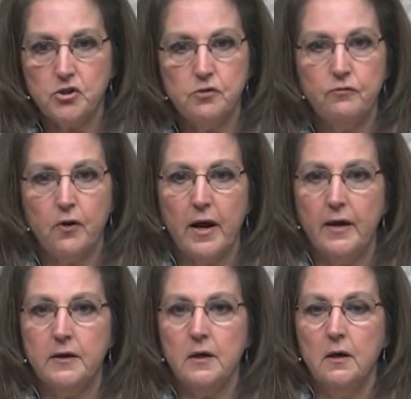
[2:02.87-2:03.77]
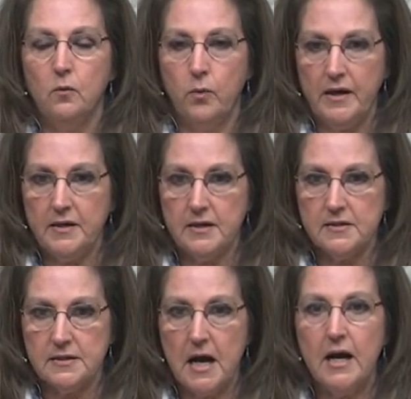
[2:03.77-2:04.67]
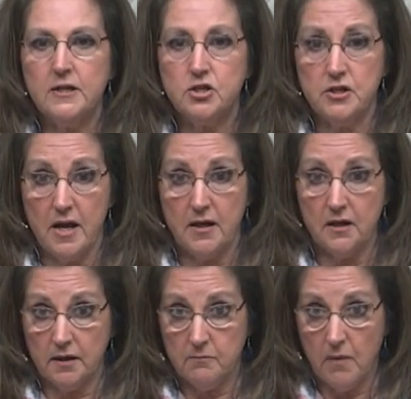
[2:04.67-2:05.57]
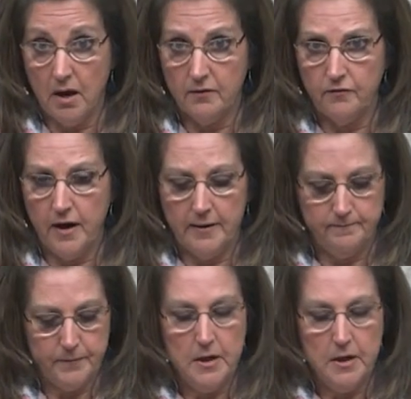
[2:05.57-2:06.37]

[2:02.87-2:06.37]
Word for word: you've read, wheat is not genetically modified.